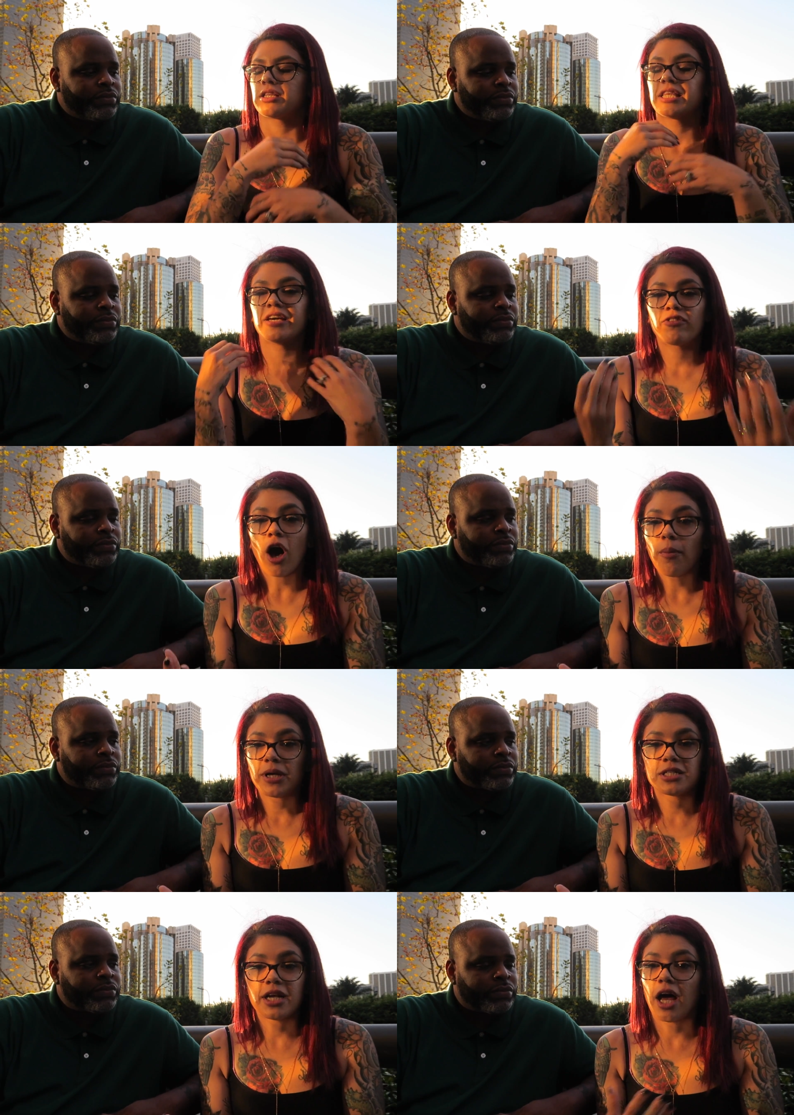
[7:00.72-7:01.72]
Speaker 1: leave
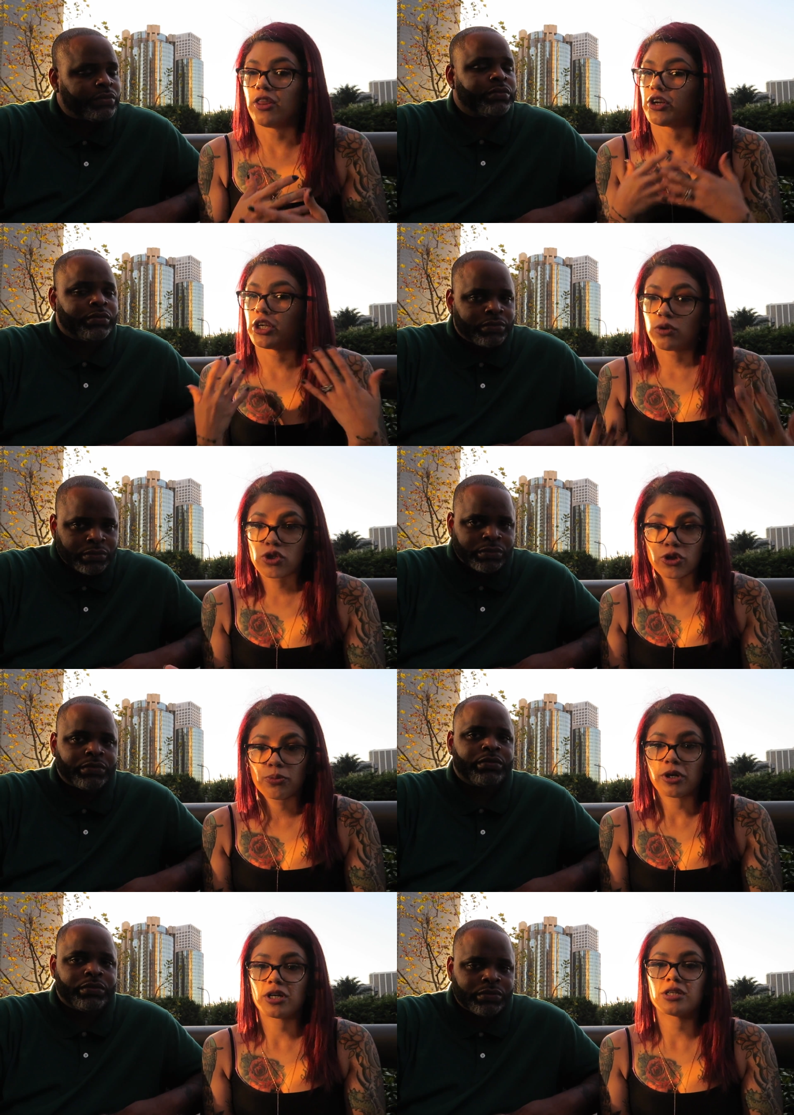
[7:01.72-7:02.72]
comments on other
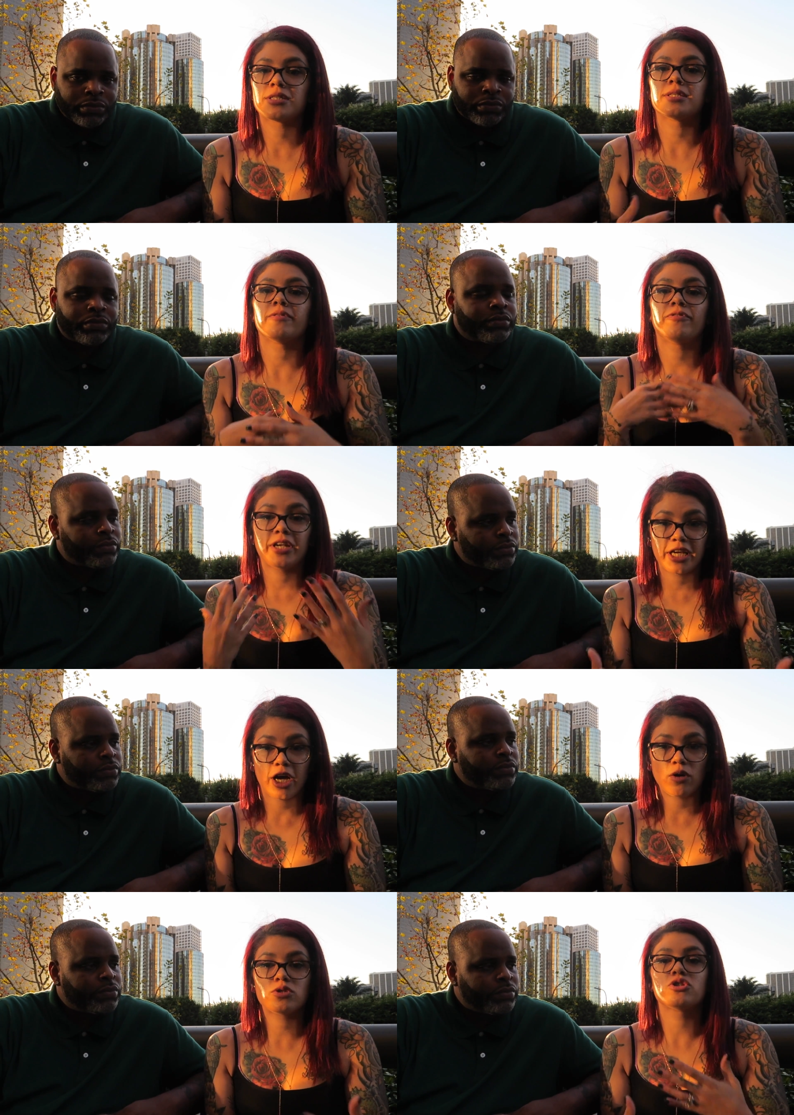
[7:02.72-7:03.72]
YouTubers
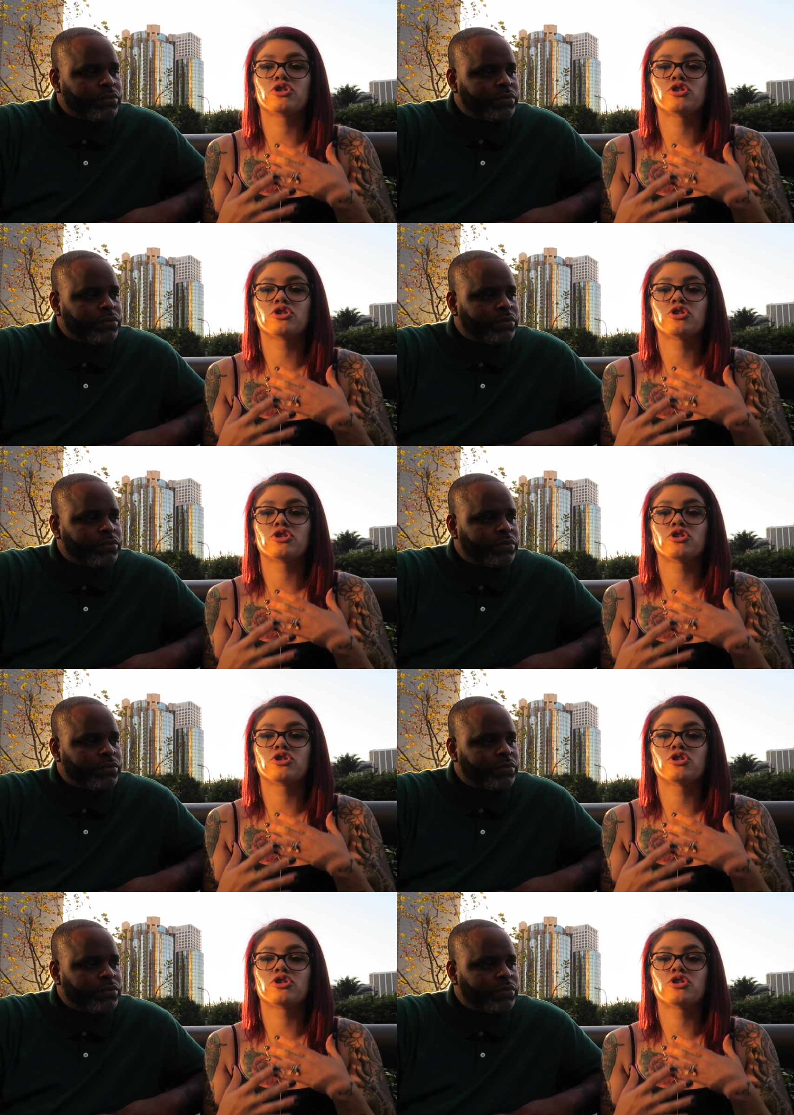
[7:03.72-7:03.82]
videos